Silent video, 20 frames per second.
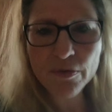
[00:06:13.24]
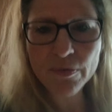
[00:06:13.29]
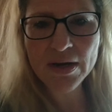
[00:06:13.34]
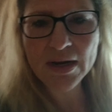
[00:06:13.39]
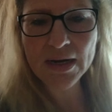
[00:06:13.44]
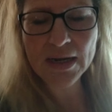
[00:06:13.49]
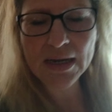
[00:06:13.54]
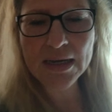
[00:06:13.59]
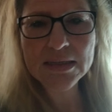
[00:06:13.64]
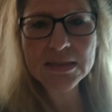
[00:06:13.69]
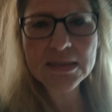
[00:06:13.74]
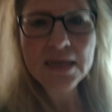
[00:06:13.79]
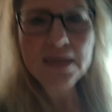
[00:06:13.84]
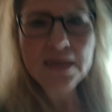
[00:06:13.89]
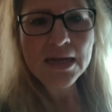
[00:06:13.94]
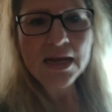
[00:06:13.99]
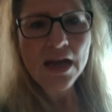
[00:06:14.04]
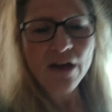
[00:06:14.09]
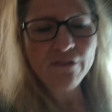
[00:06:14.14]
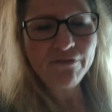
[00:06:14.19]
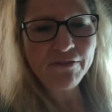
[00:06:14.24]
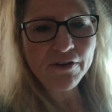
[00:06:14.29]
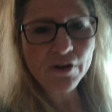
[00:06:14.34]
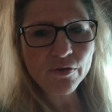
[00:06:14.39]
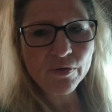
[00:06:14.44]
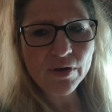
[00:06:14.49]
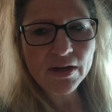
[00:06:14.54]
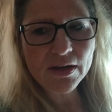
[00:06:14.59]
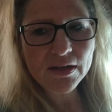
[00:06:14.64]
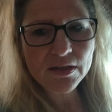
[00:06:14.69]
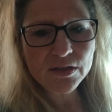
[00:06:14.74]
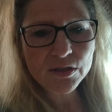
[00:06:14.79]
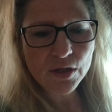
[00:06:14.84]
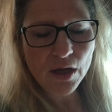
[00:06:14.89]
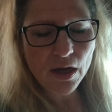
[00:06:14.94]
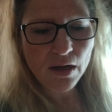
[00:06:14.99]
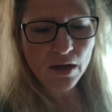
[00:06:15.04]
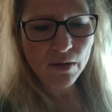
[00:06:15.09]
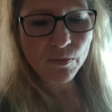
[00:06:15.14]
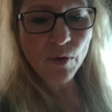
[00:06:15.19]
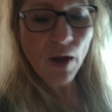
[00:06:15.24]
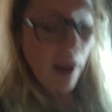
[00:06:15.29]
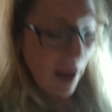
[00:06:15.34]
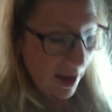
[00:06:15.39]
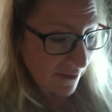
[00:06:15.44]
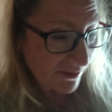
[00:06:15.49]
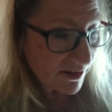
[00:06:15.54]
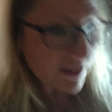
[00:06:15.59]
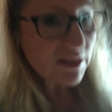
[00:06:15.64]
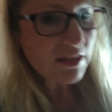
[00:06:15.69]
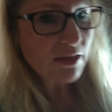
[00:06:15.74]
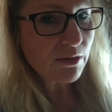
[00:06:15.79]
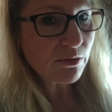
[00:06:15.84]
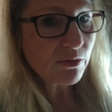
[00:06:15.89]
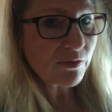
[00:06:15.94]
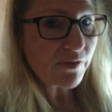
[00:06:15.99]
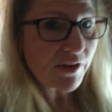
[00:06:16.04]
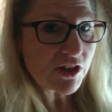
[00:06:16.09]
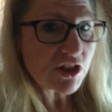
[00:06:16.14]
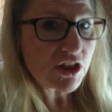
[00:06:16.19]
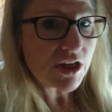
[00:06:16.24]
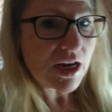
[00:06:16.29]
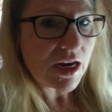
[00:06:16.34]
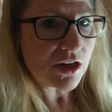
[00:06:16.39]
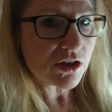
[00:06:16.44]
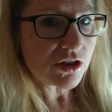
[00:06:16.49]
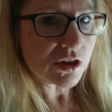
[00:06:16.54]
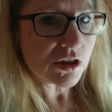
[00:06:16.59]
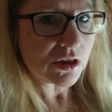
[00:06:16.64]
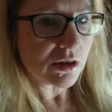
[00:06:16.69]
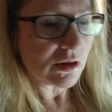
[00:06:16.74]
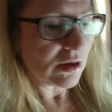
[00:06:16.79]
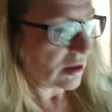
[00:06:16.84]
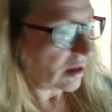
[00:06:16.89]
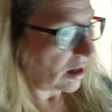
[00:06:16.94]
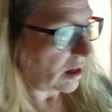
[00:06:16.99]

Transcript: ring is obviously where vegetation